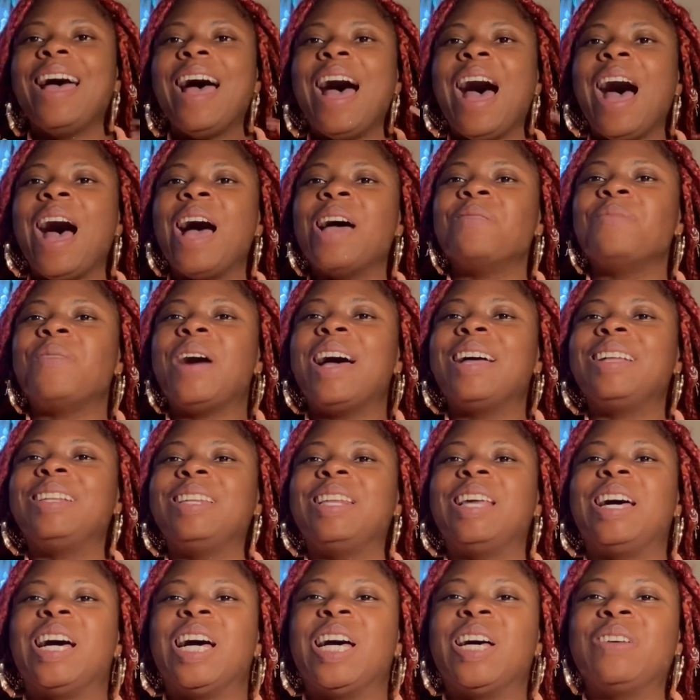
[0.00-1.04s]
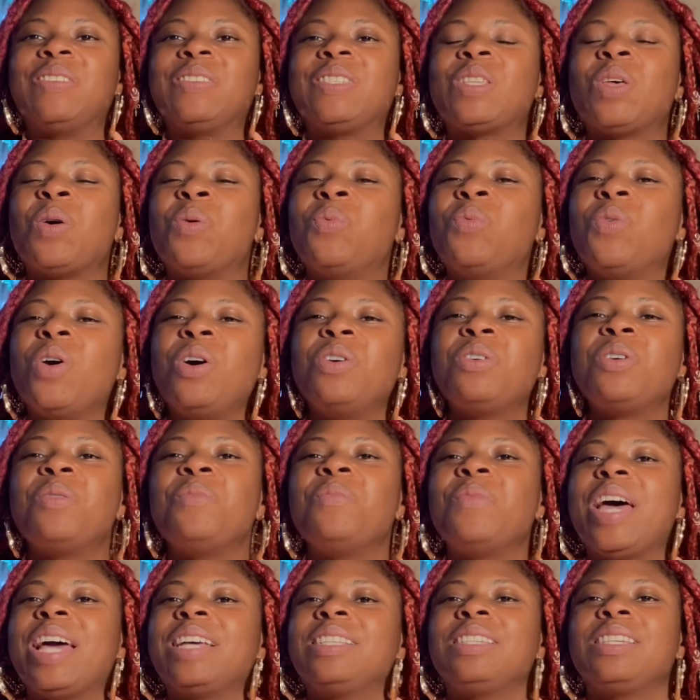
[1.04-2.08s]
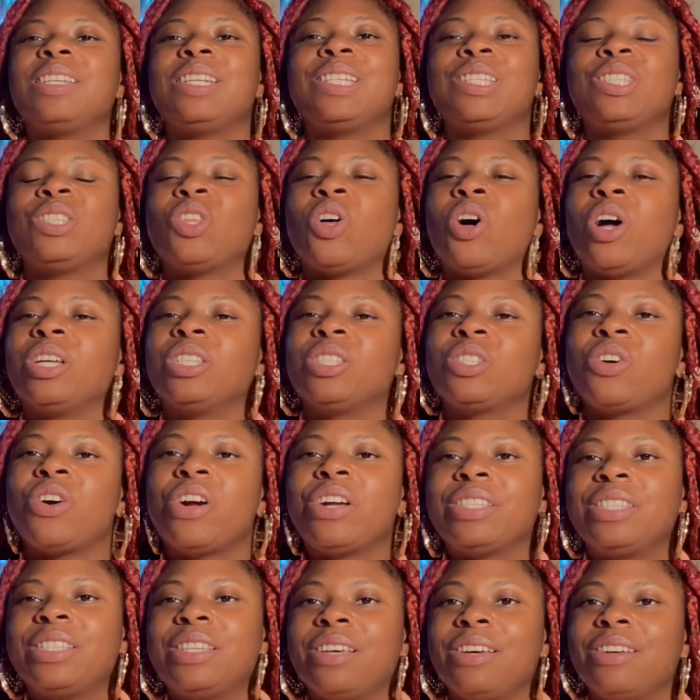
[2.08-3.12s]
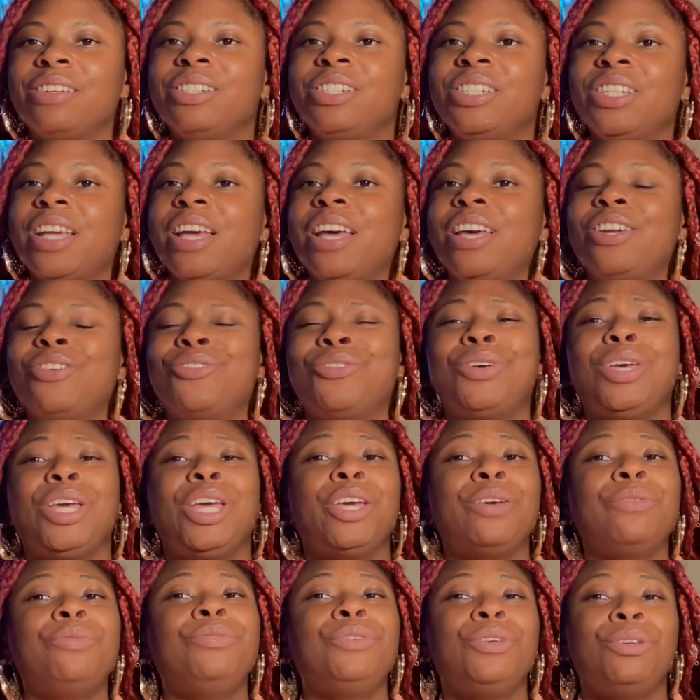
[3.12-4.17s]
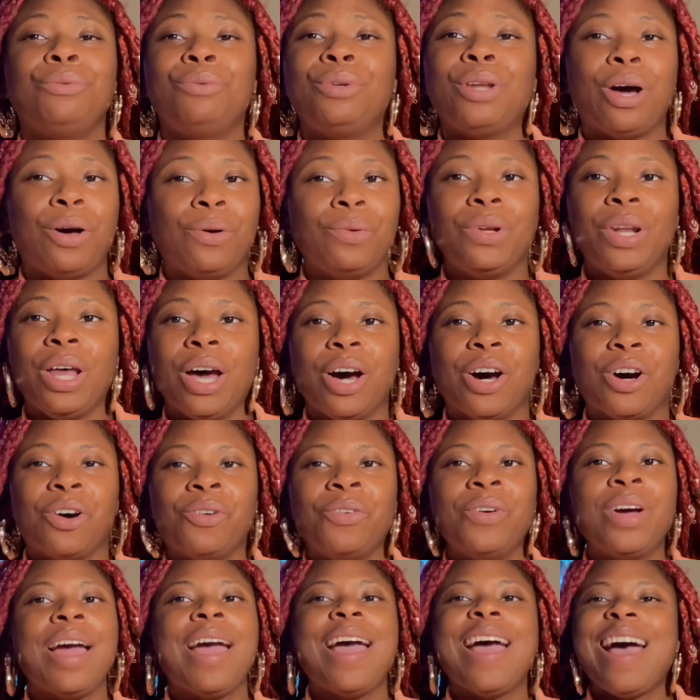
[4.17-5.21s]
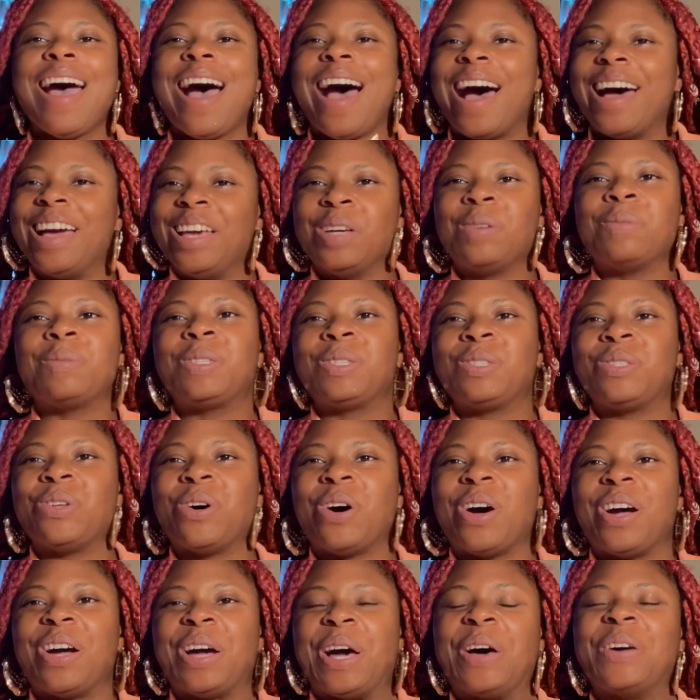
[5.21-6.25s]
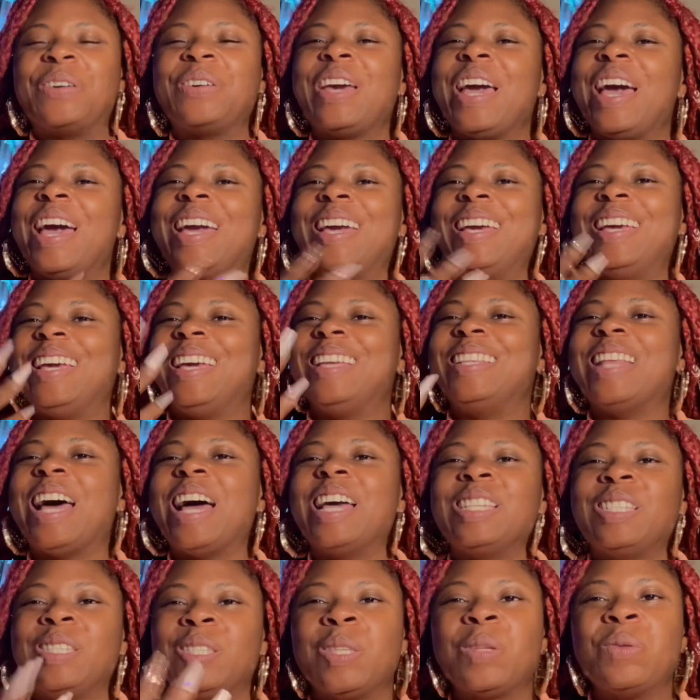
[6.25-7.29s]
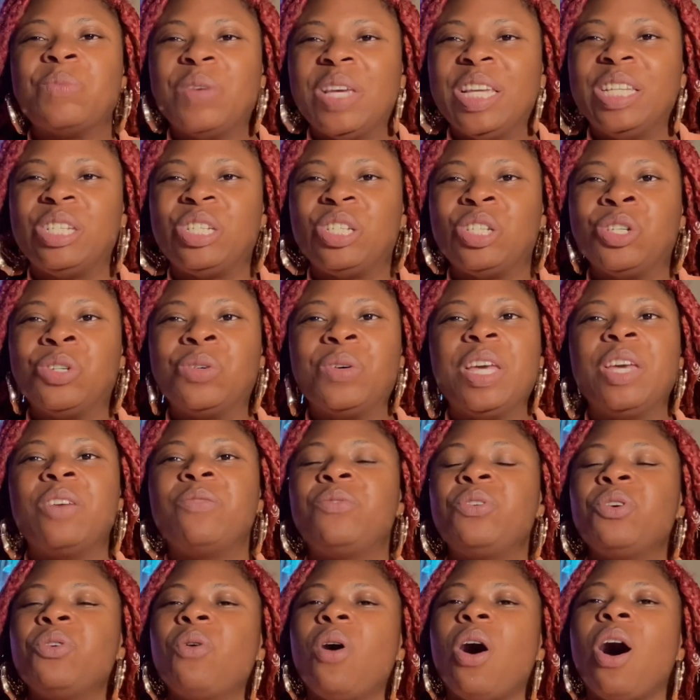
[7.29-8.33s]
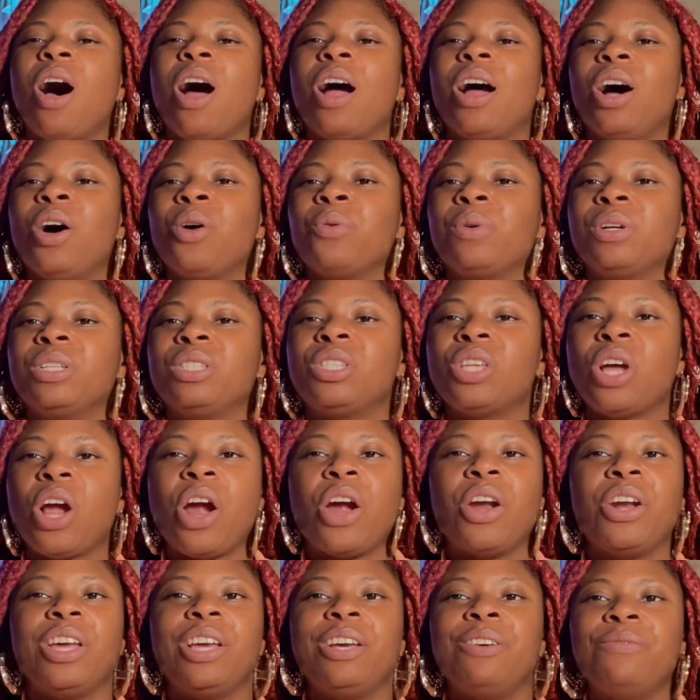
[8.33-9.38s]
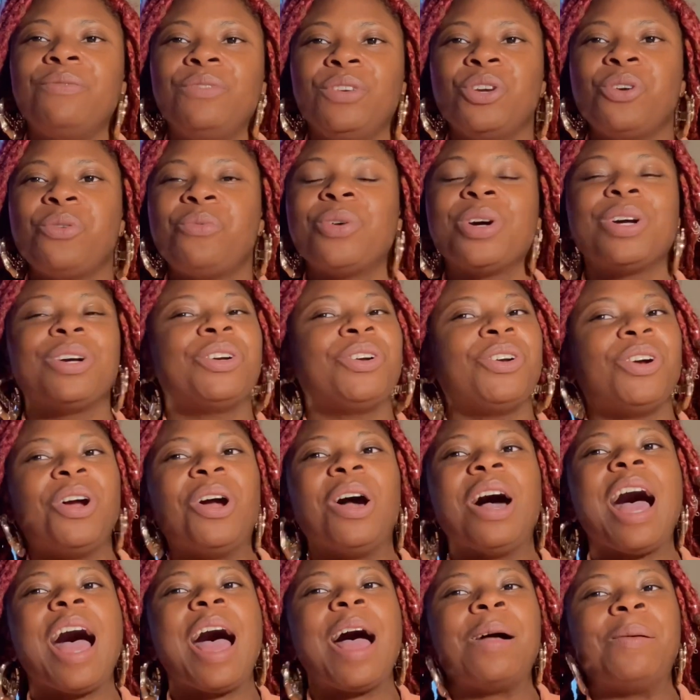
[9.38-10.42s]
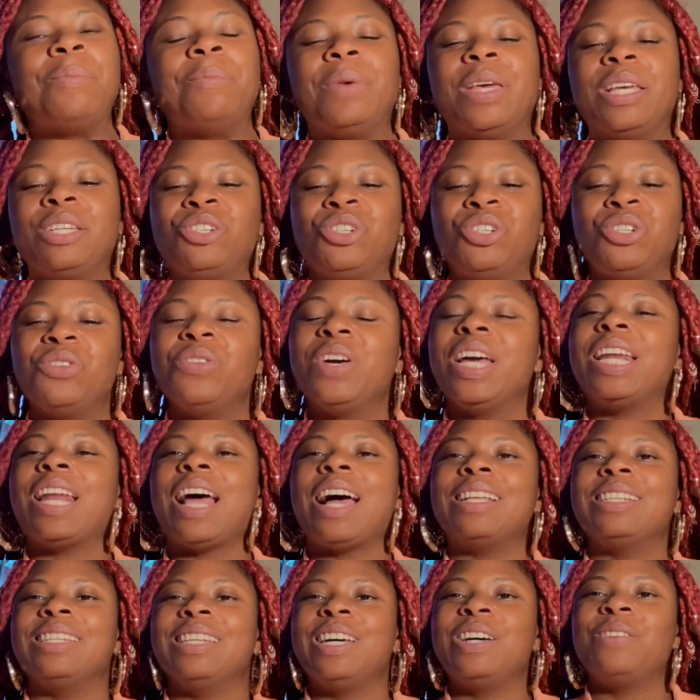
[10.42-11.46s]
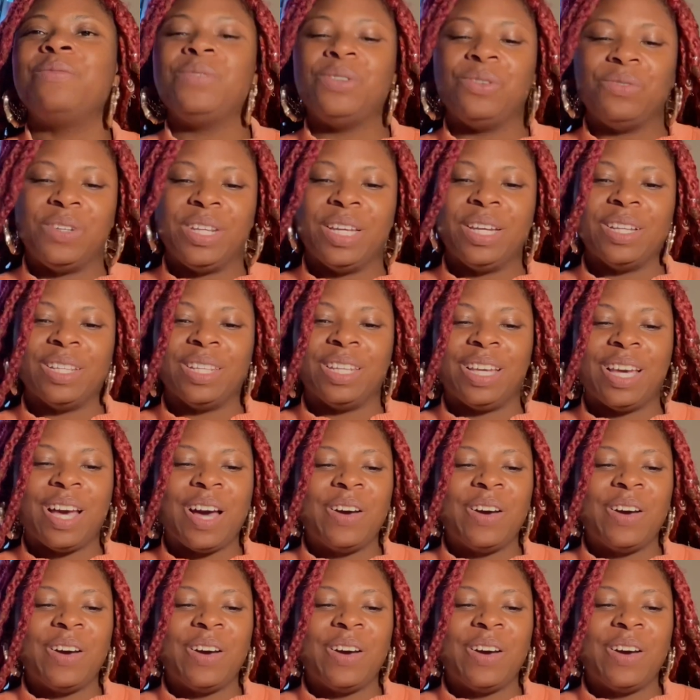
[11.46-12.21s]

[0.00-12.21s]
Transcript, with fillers: Hi, my love. Welcome back to the Stars Cartel channel. If you don't know, I am Star. Okay, nice to meet you. If you are a returning viewer, girl, I missed you and I love you dearly.